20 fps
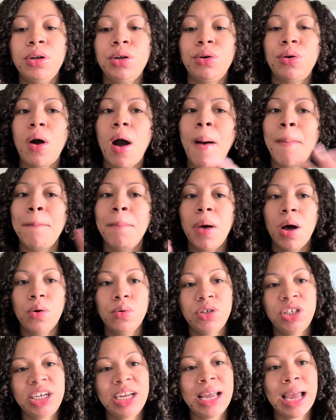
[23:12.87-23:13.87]
little
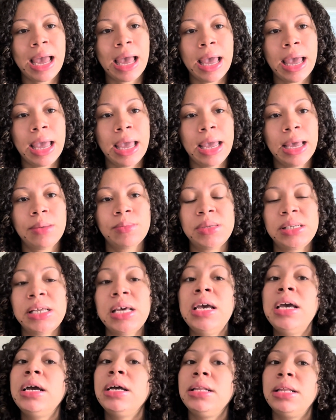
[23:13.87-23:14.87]
emoji games
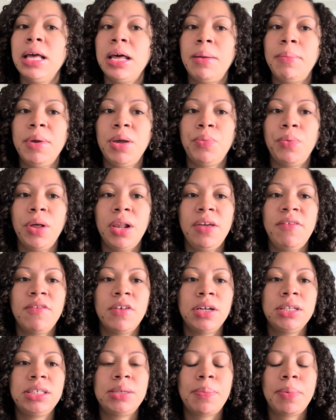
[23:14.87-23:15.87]
that'll be really
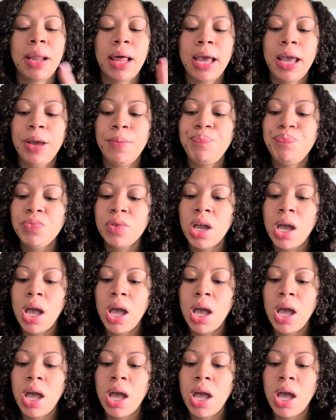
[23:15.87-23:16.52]
fun to play.